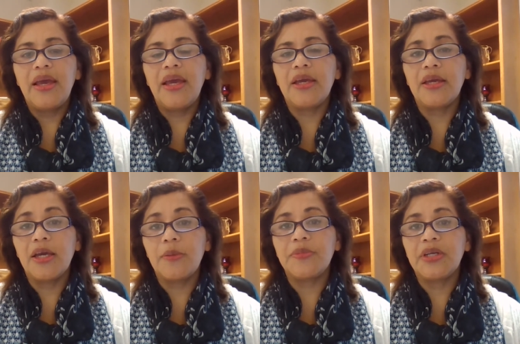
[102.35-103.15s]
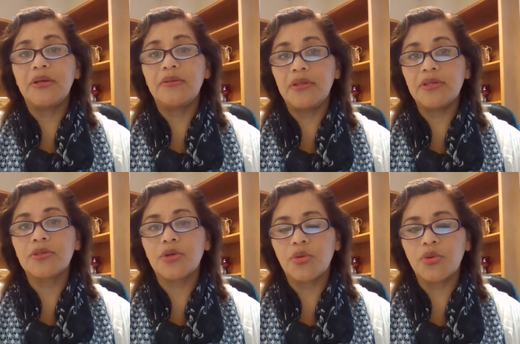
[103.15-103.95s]
and kept
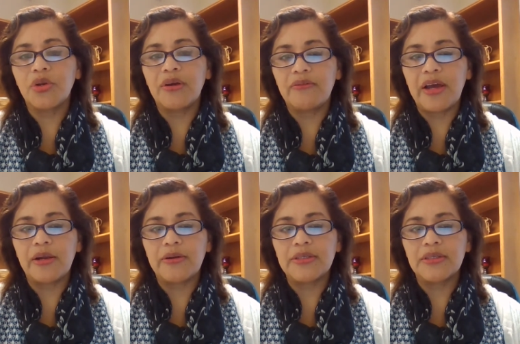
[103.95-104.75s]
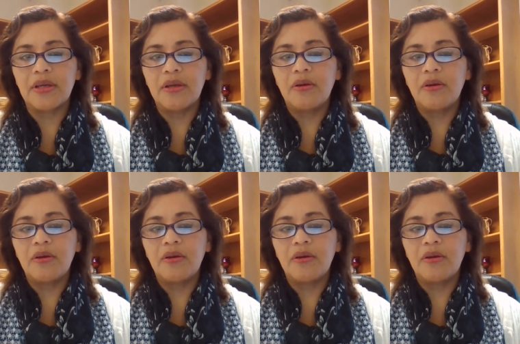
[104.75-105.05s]
this coronavirus